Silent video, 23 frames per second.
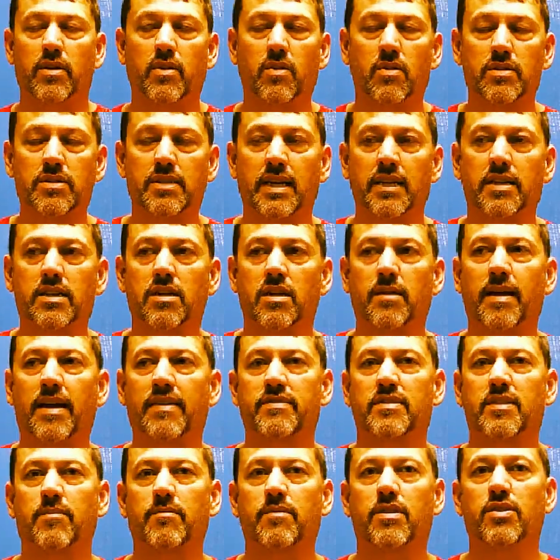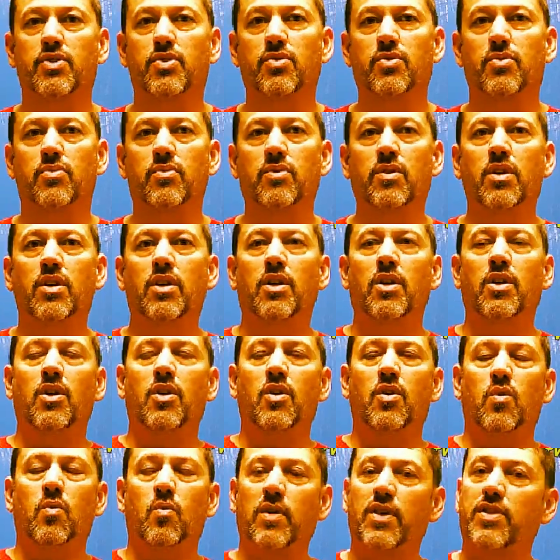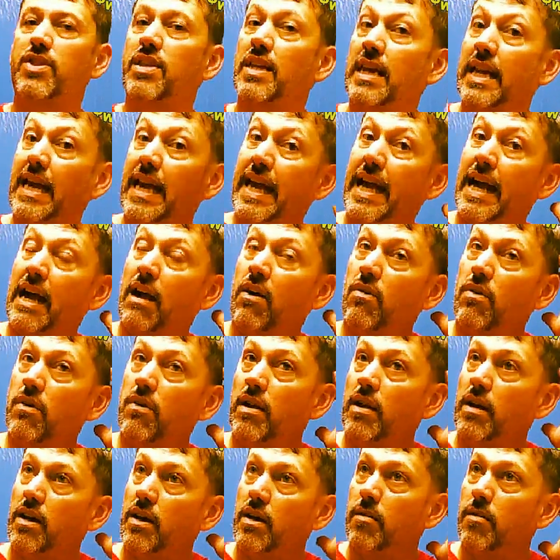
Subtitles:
Of course, that could have something to do with the layout,